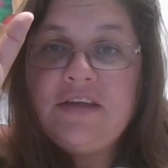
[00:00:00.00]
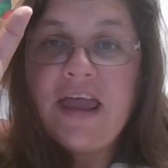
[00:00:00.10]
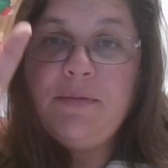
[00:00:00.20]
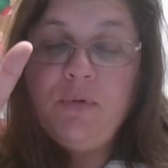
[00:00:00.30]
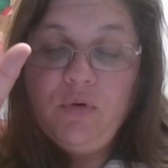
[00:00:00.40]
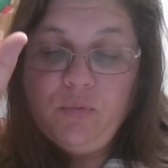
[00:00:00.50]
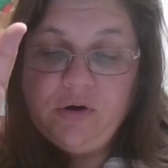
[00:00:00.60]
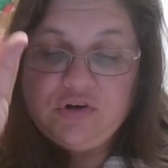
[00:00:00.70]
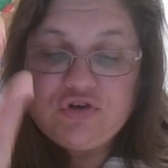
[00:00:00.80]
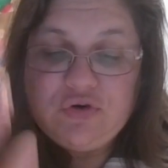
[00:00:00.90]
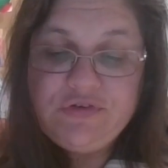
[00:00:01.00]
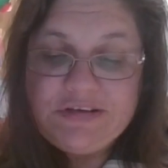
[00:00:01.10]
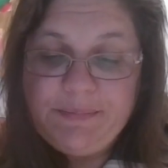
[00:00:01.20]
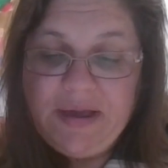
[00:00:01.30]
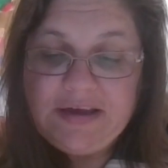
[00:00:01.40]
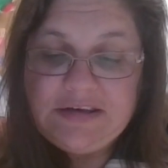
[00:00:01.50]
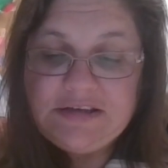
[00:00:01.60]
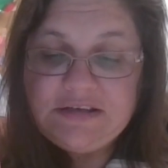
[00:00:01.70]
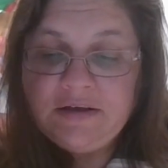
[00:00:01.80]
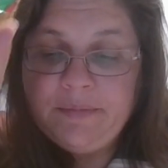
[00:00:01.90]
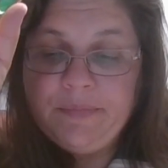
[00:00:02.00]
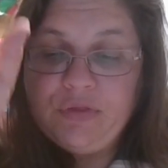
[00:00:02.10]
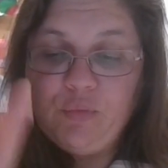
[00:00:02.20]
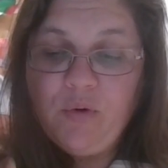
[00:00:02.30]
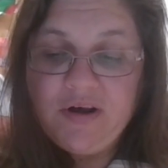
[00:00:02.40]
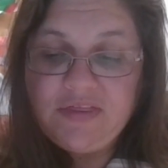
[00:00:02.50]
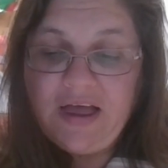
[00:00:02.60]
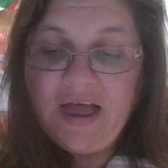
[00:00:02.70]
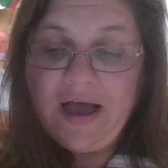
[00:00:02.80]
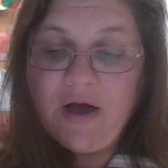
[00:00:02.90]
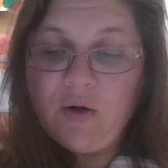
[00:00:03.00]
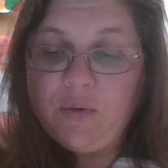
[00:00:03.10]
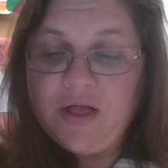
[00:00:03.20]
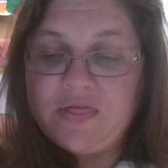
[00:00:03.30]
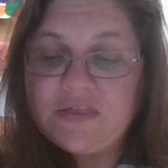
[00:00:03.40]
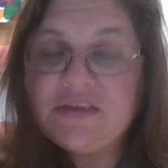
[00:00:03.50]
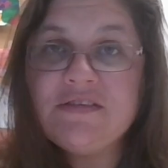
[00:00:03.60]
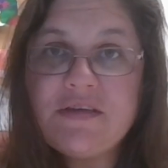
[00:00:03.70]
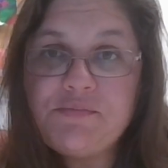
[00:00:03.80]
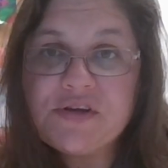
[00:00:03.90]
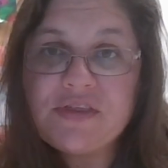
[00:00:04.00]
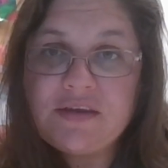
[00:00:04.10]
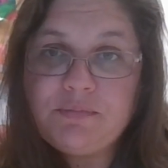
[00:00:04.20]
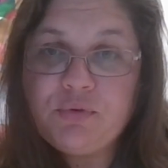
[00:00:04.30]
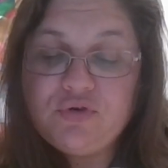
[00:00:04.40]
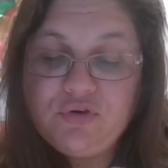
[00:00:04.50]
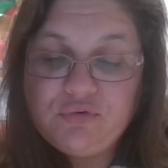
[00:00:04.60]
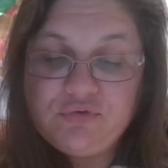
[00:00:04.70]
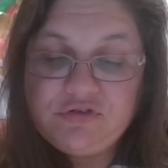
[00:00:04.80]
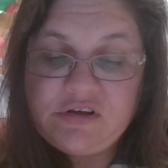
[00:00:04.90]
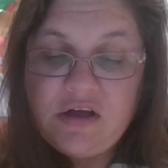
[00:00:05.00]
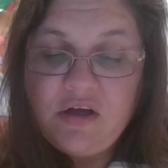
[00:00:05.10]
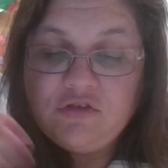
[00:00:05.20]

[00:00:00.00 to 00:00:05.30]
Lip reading: table where it shows the mechanism, the what and the how, and then the subject that's produced.